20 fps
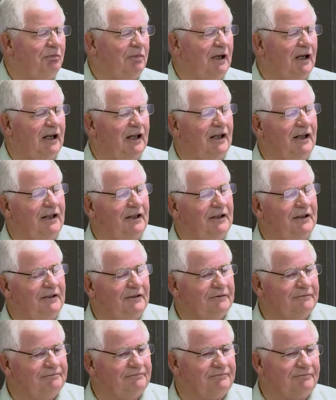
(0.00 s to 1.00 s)
by
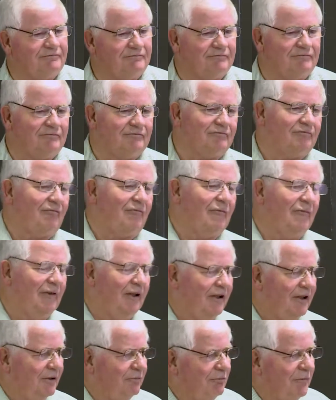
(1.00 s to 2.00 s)

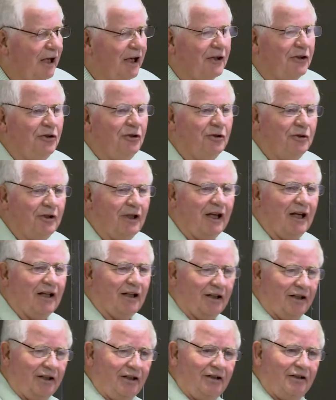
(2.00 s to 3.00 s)
Matthew
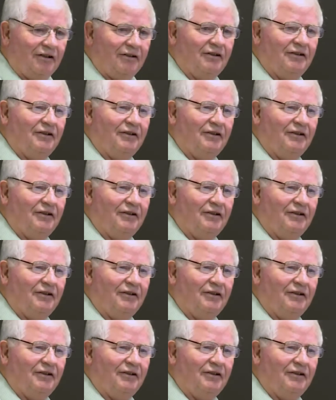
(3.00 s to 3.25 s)
Kelly.